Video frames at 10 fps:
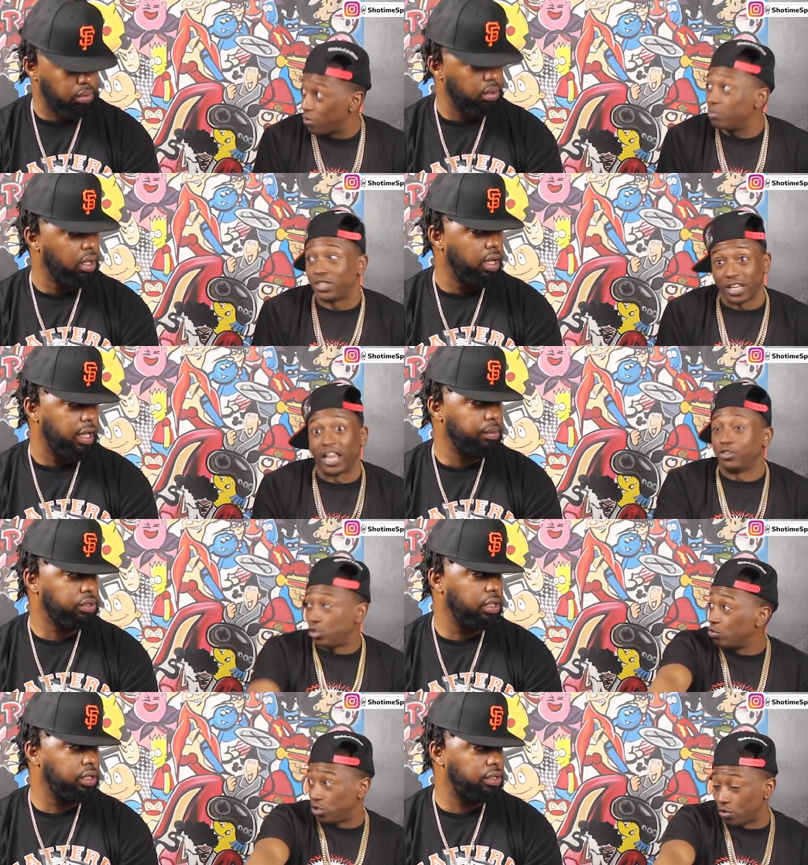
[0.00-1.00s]
Speaker 1: what I'm saying, like
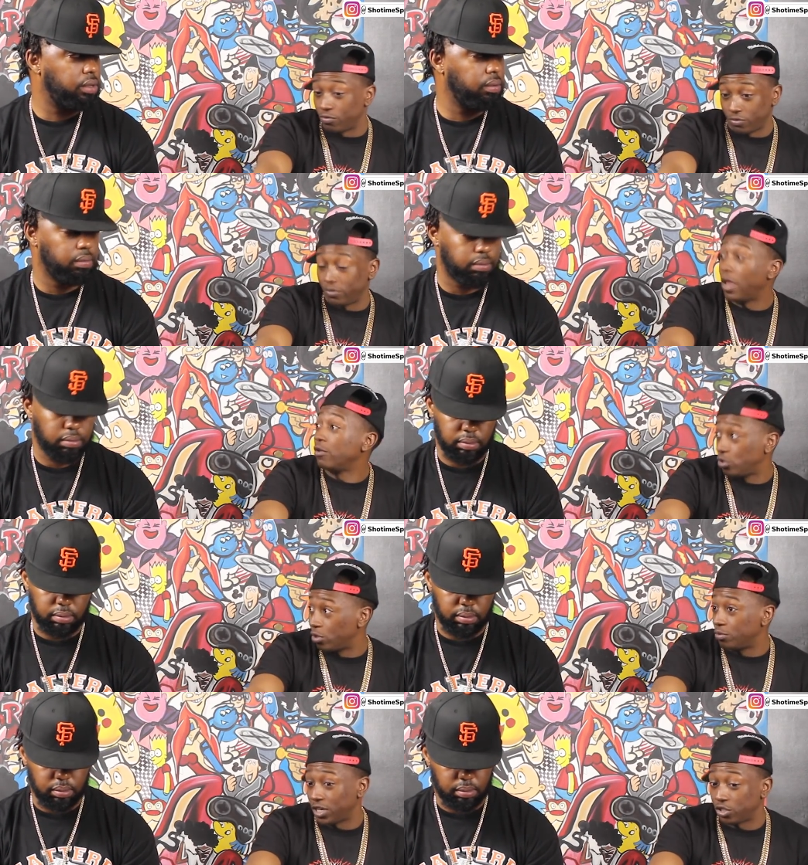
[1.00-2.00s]
so, so too. yeah, so
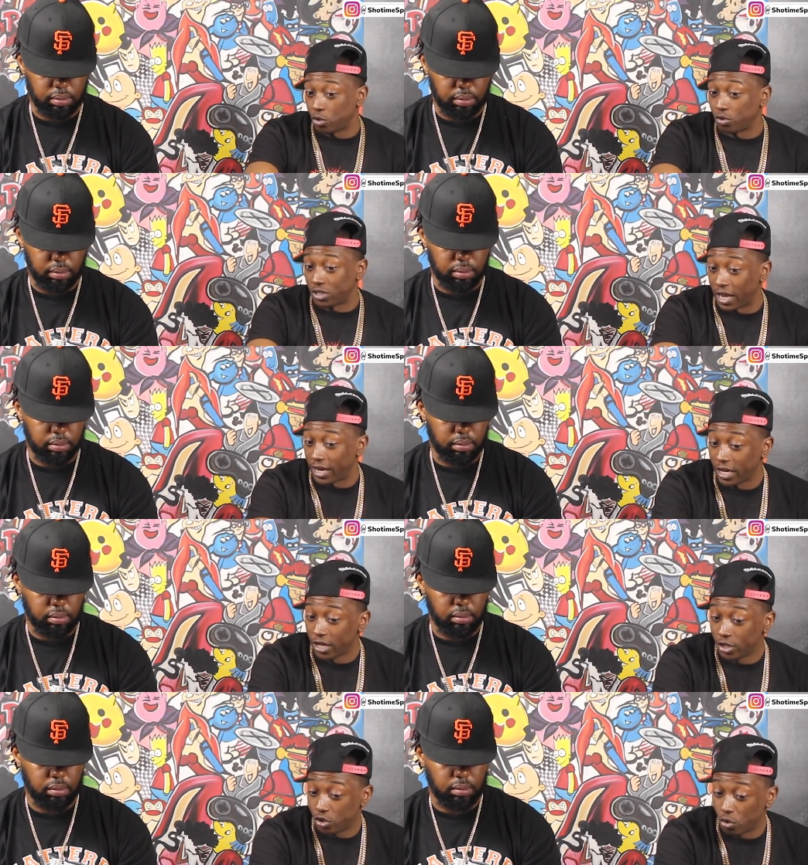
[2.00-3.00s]
what I'm saying, so it's like,
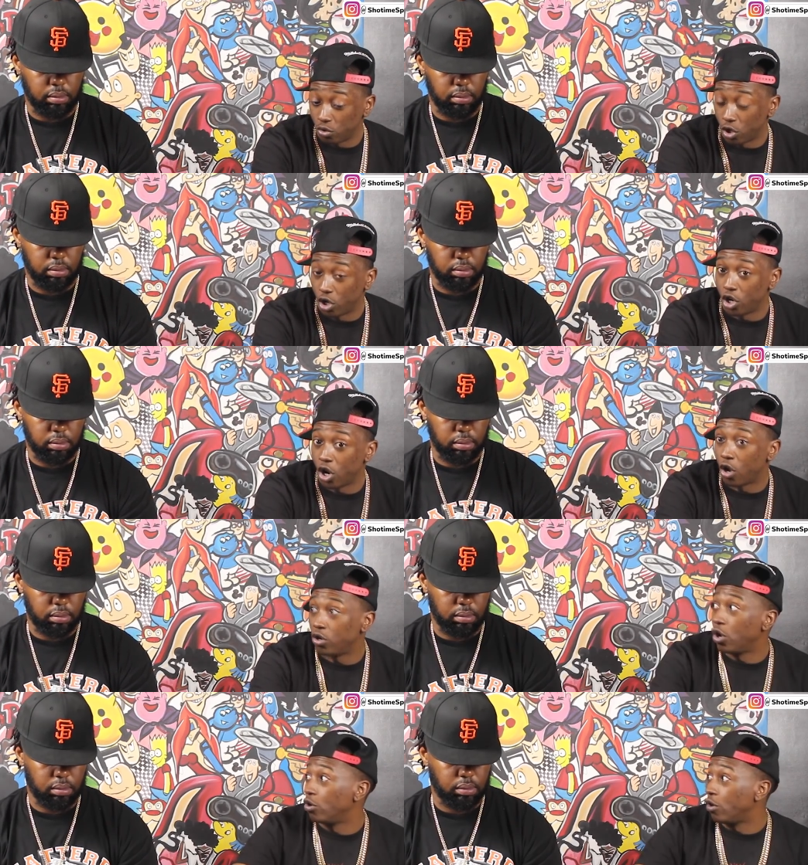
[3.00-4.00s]
so no,
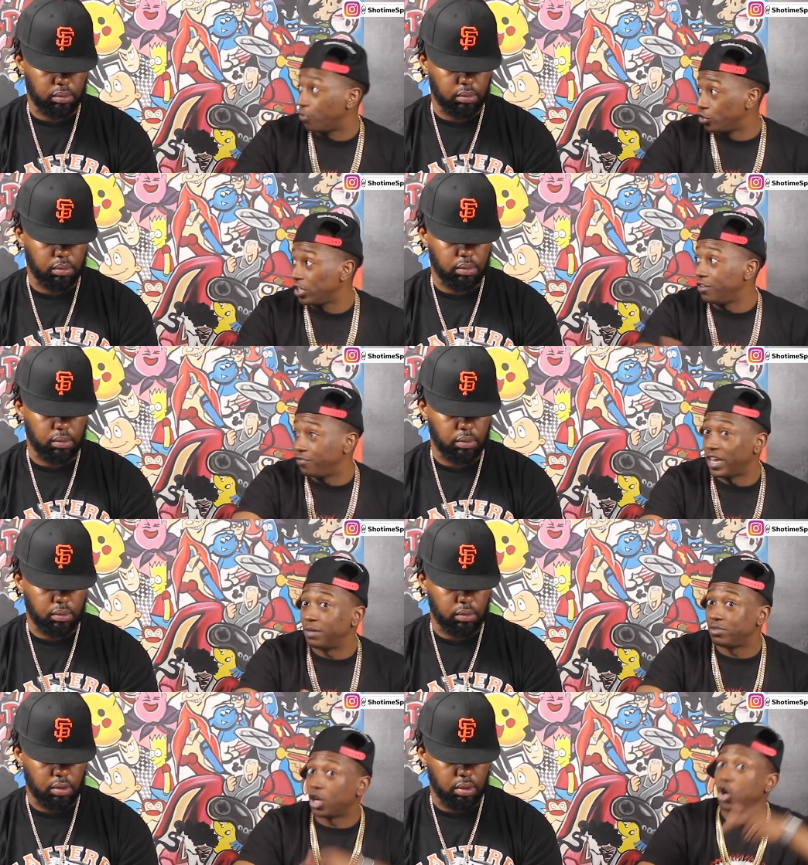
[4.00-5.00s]
no, no, no, no. First Lady
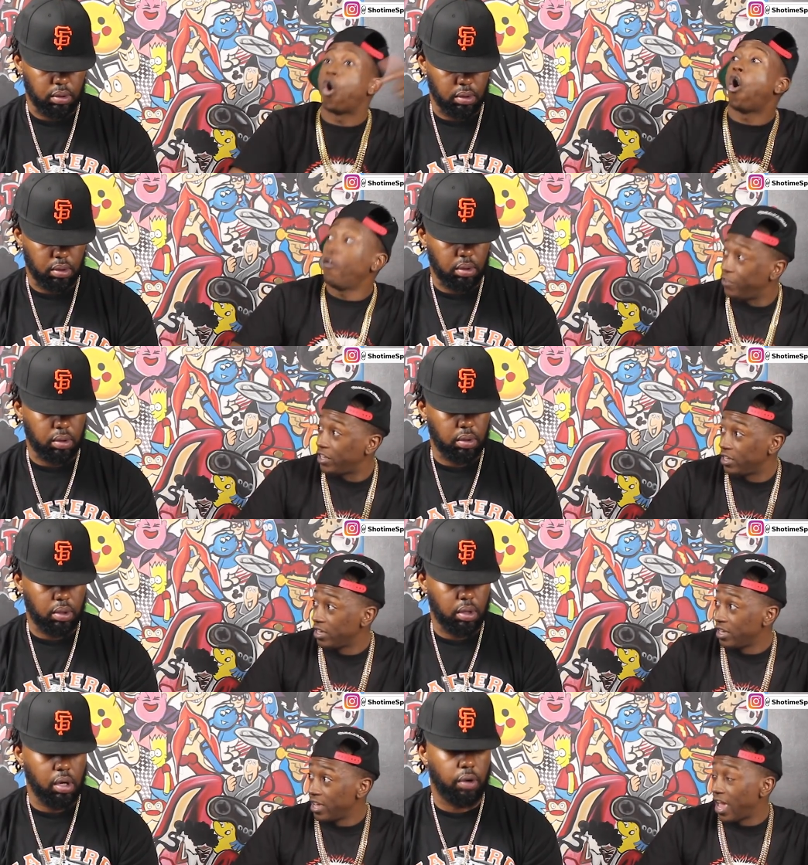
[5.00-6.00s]
Flames and Coffee
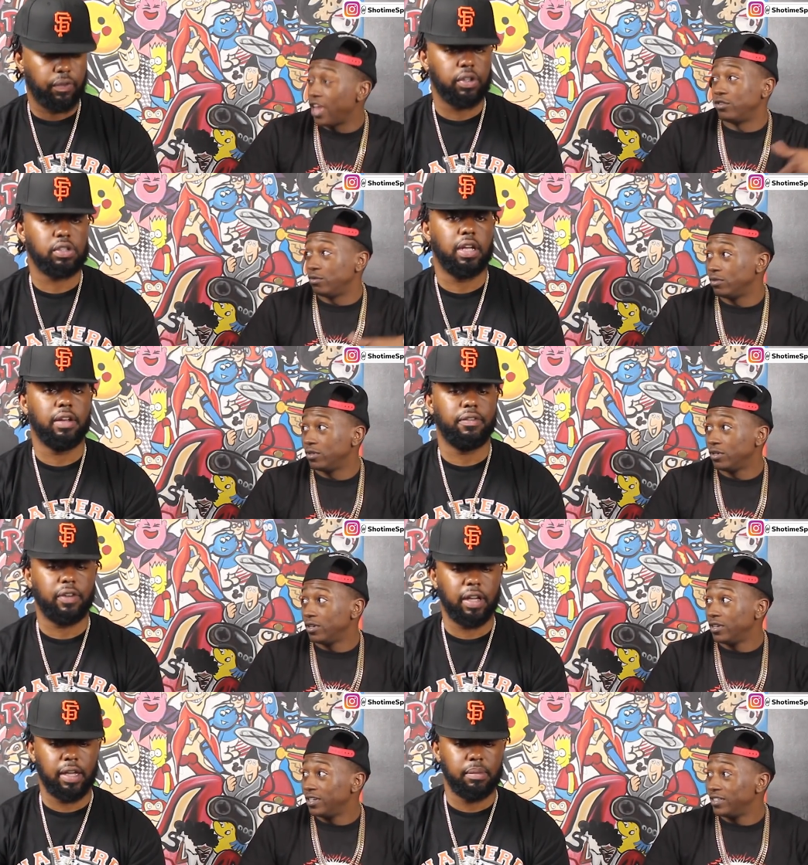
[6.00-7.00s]
Speaker 2: no, and, First Lady
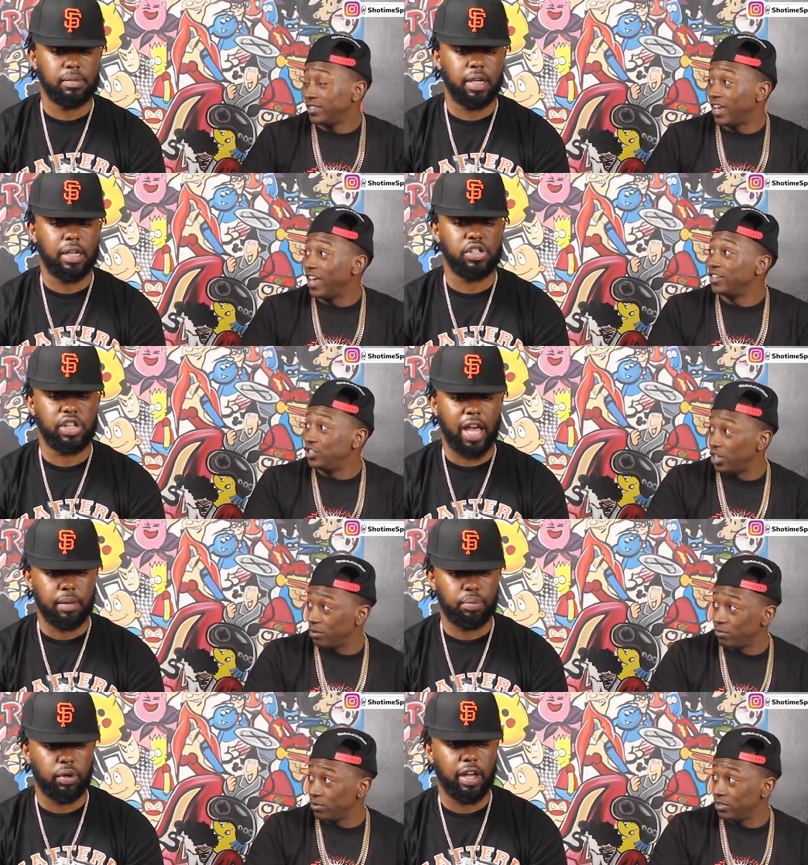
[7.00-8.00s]
Flames and, and
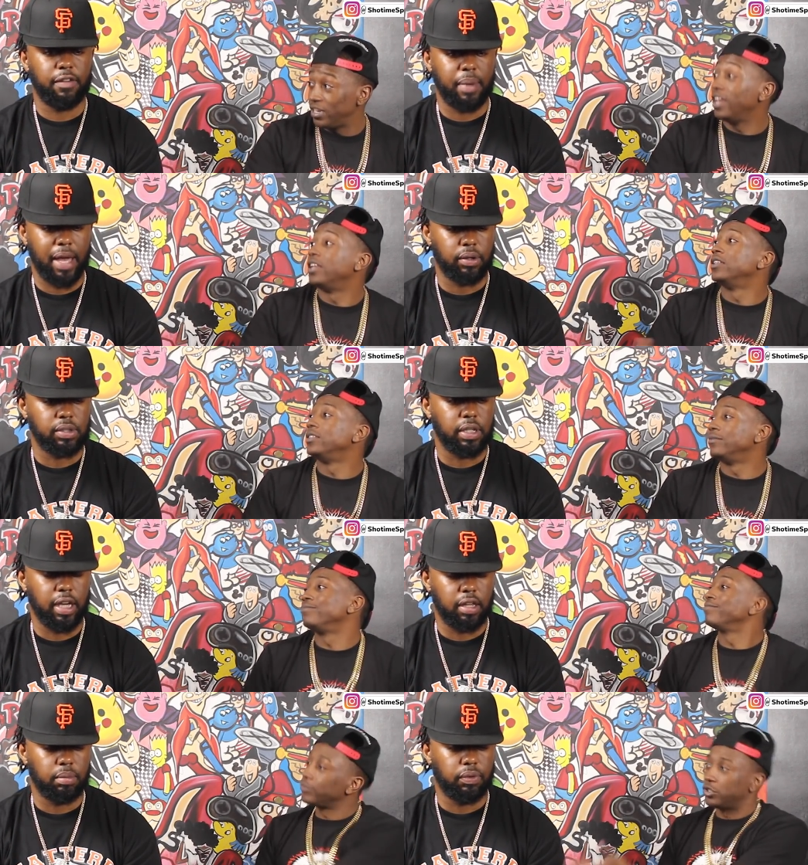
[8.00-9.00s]
Jack Boy had they, battled
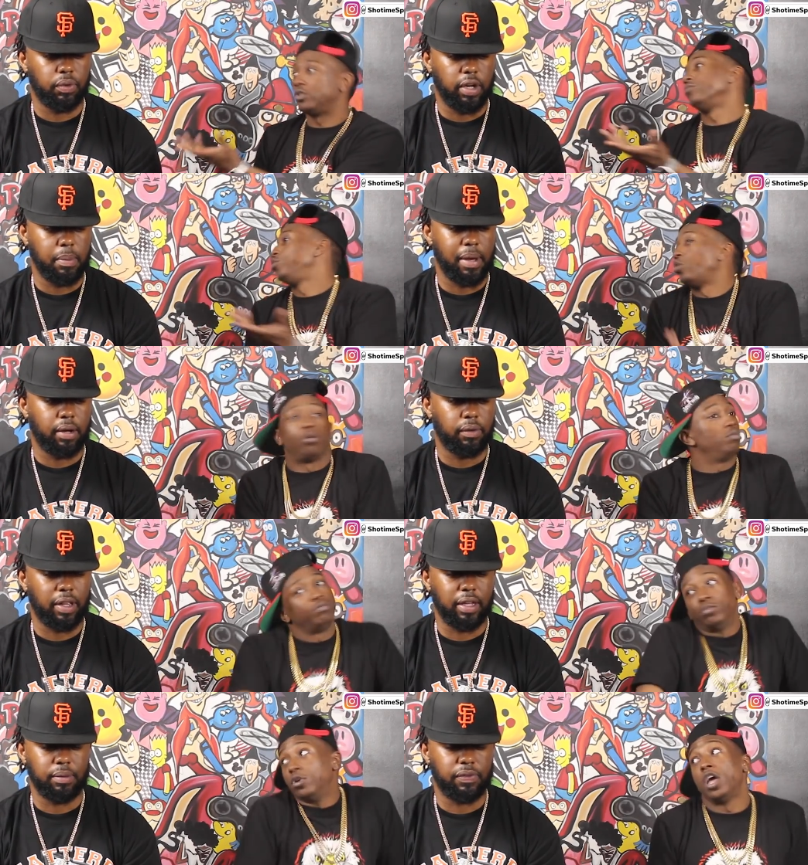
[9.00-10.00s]
together before. They so battled,
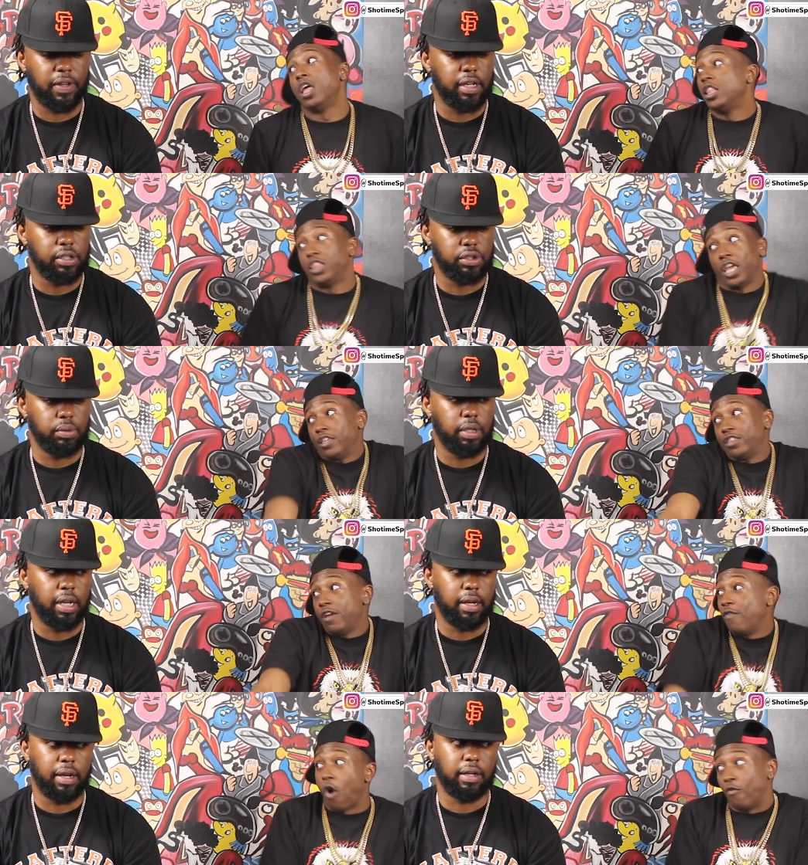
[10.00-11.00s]
I think it was Fetty and
Speaker 1: Shuni.
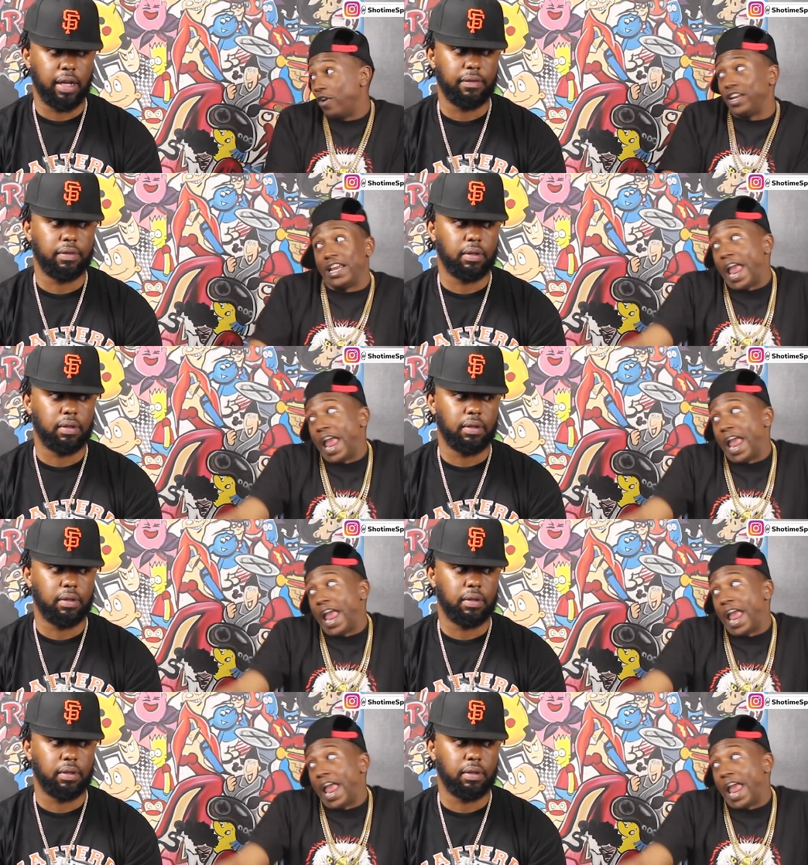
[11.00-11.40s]
They've already